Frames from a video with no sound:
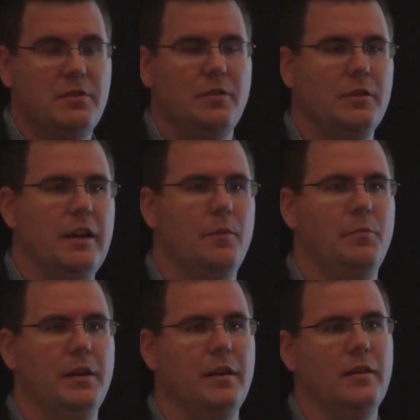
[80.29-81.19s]
the utility
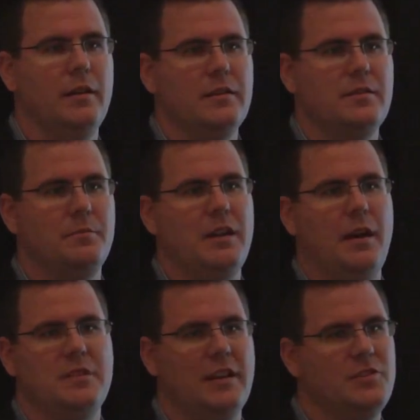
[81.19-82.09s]
company.
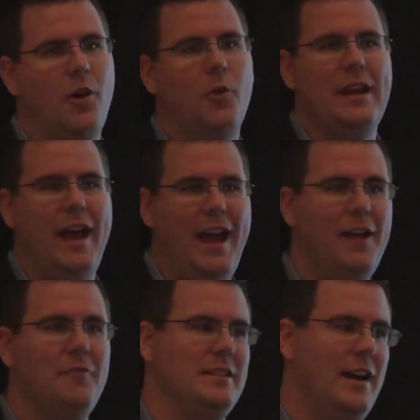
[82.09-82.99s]
Sometimes that's all we
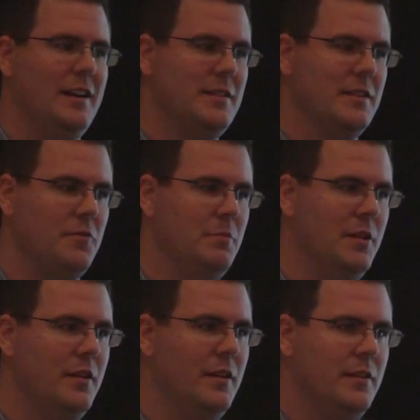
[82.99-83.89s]
have is access
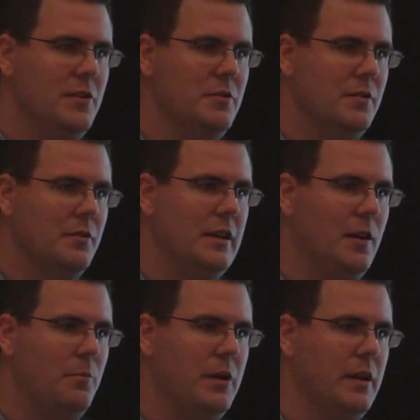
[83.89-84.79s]
from the utility
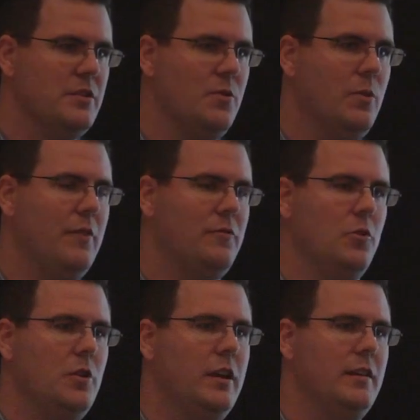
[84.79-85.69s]
company. And so we have
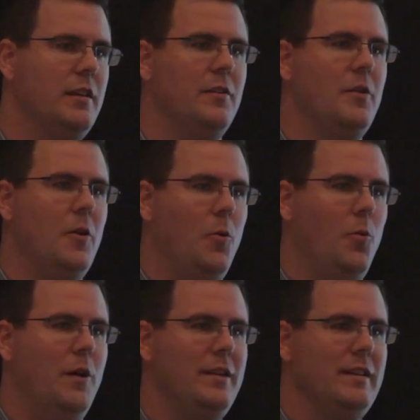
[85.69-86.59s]
to look at then
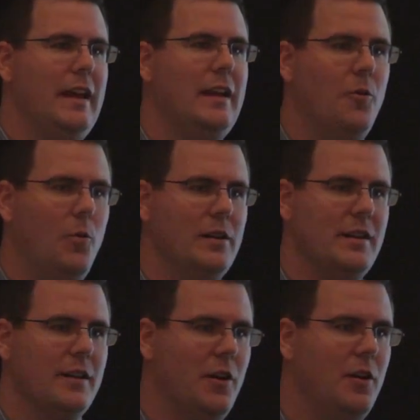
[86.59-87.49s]
what data, what
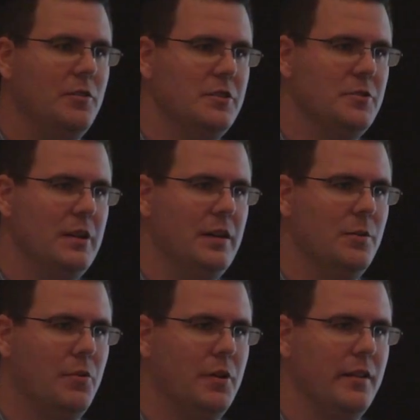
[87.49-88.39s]
technologies we need
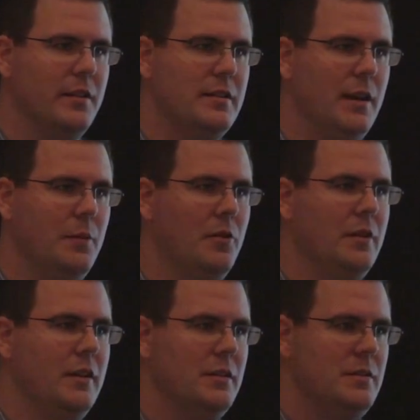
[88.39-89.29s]
to bring to the table
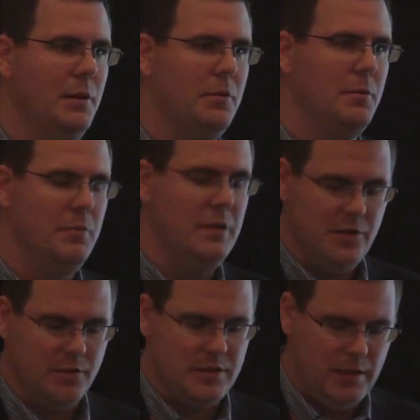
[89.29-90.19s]
to be able to
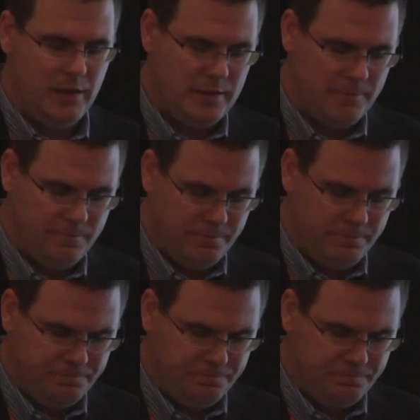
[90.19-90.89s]
meet those needs.